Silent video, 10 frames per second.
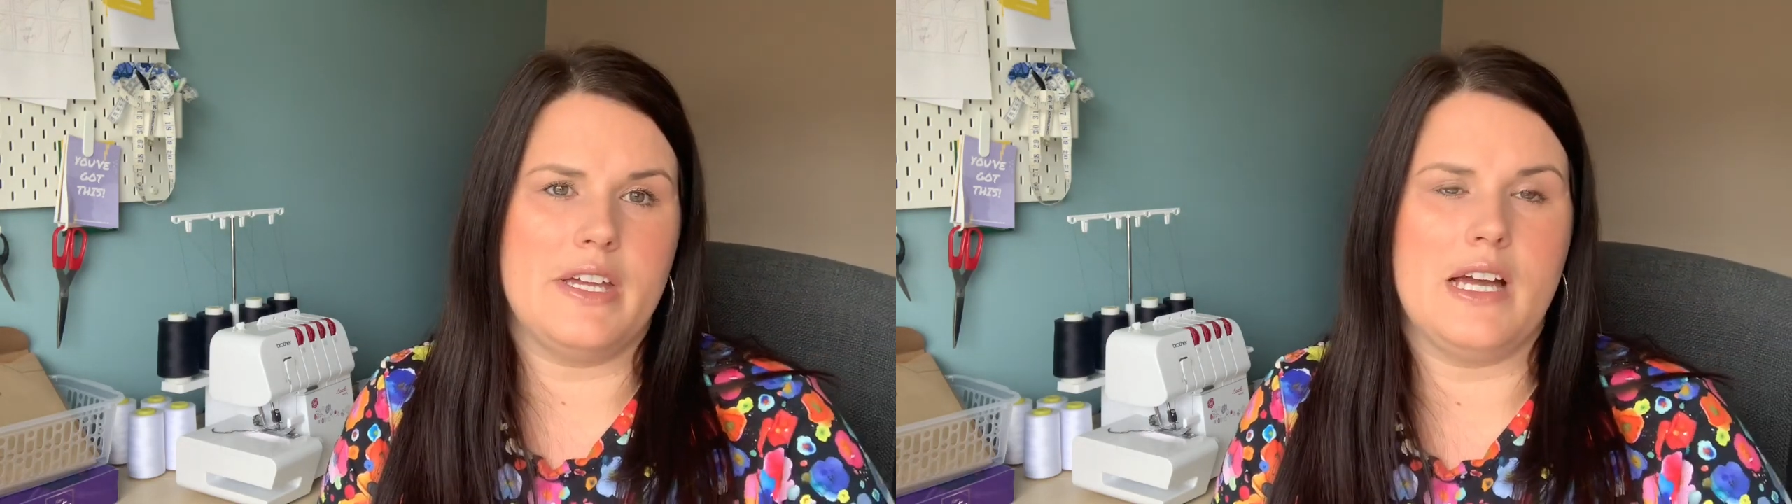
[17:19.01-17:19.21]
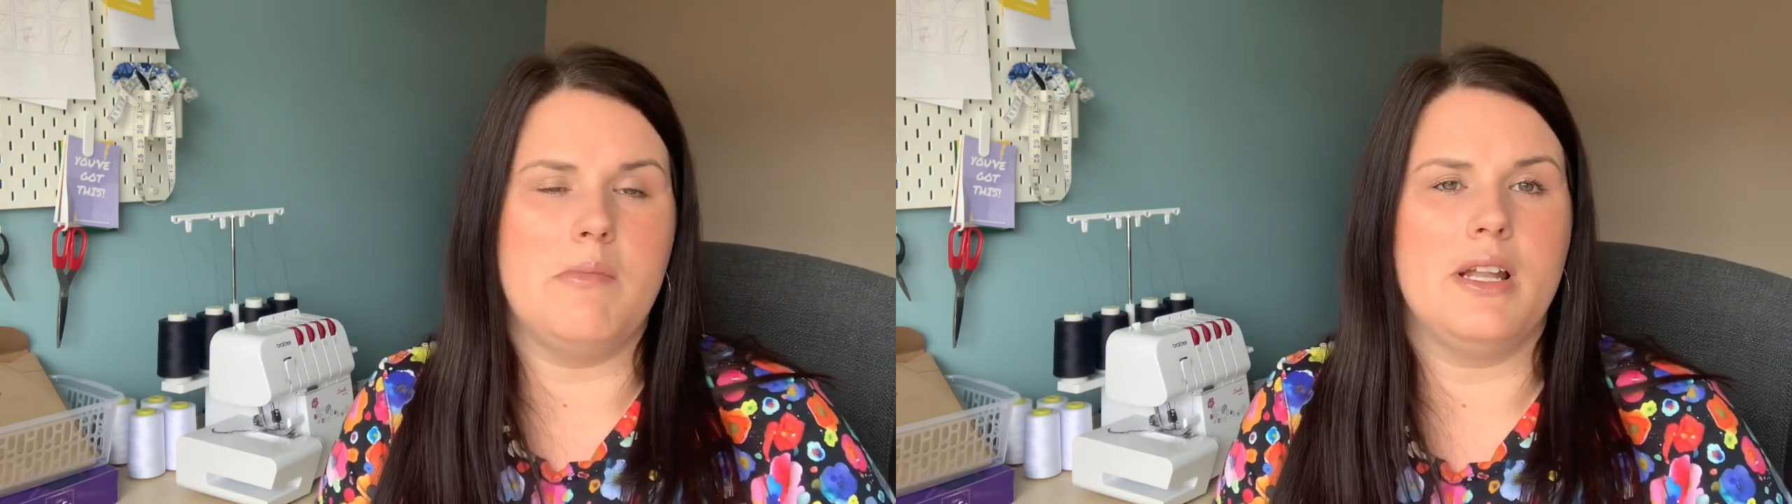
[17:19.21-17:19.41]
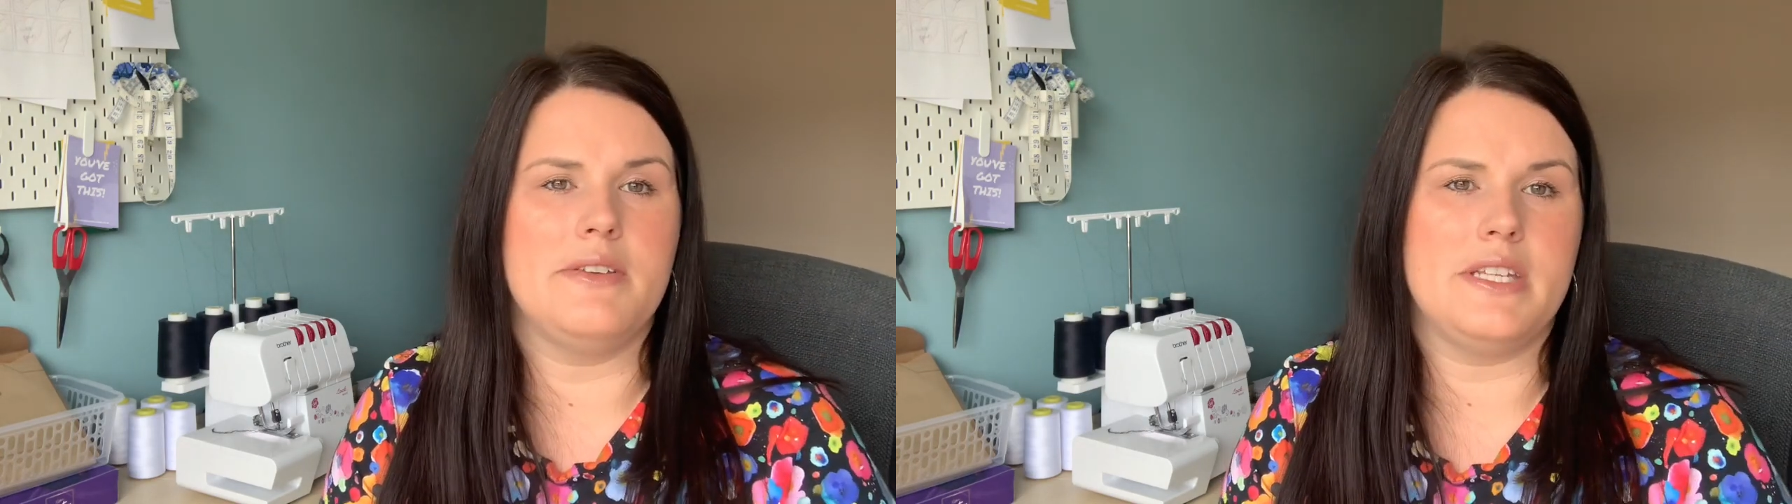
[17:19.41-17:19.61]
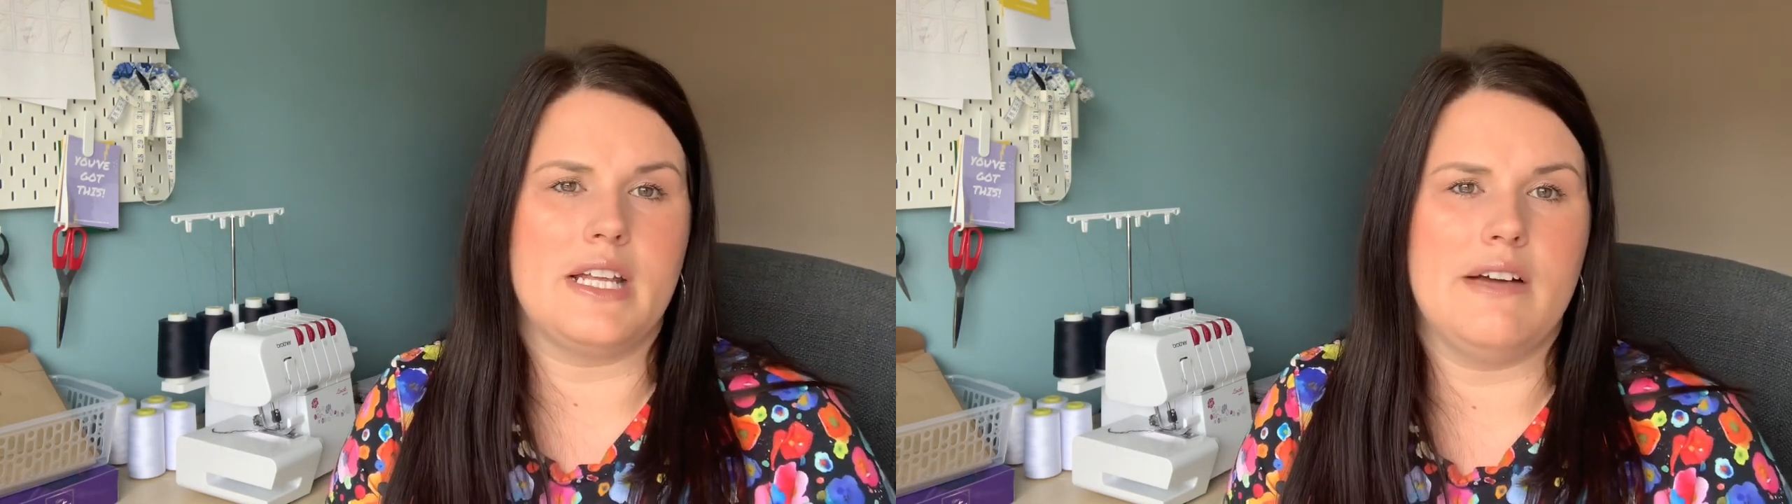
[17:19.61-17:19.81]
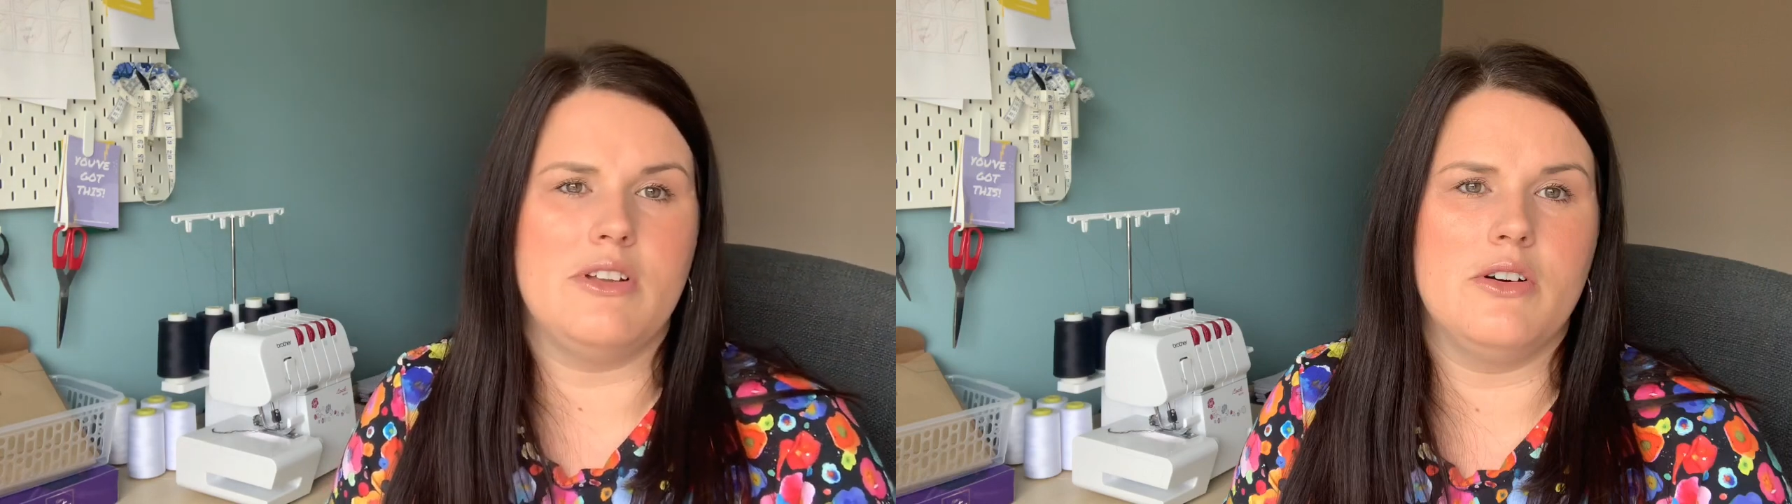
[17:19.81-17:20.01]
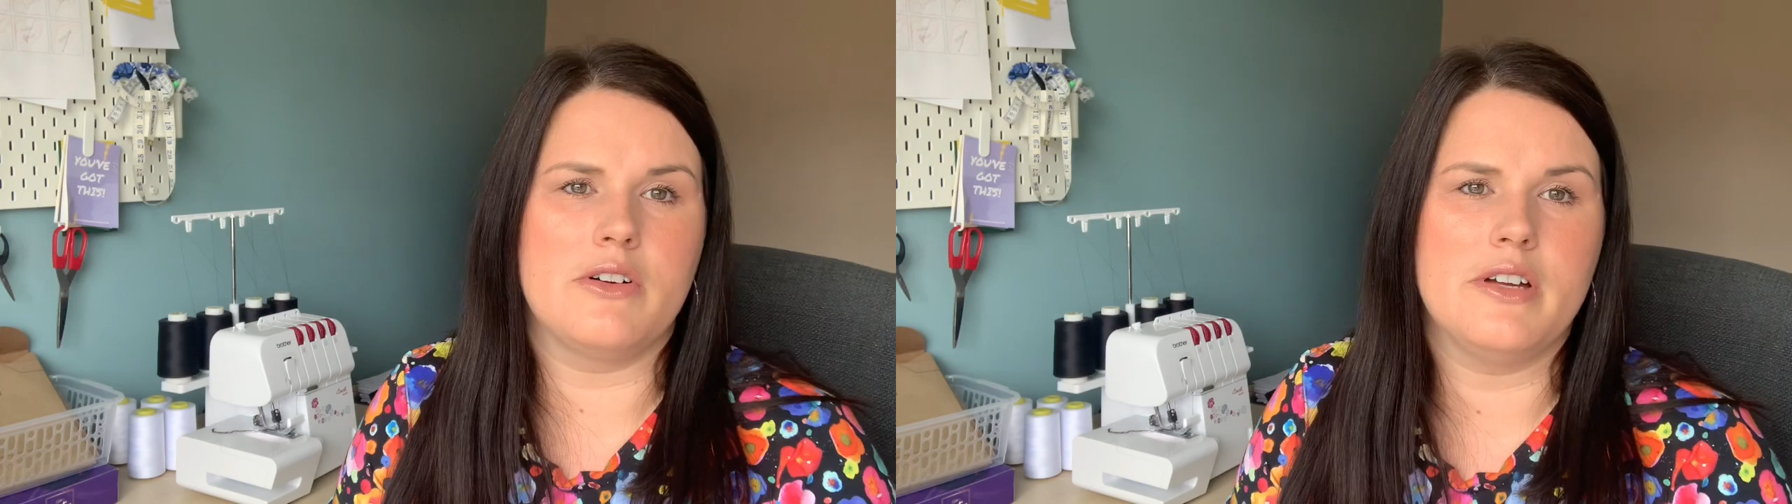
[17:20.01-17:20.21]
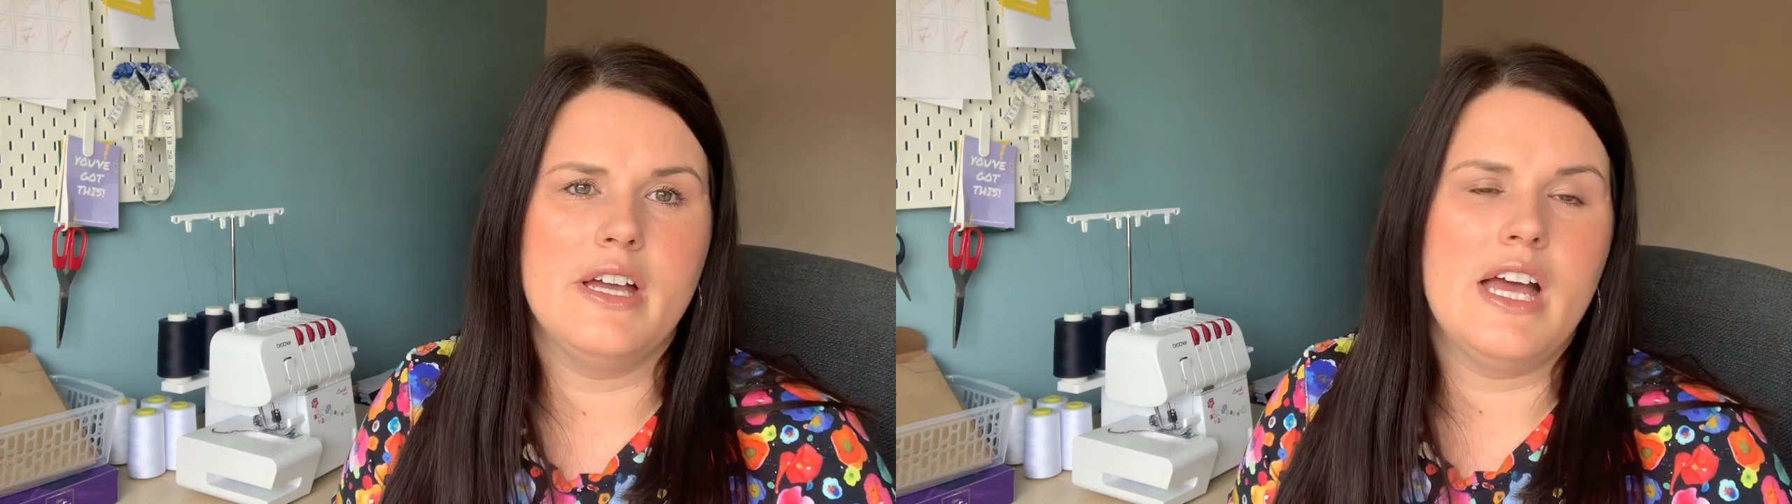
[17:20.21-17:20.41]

account below so you can have a look.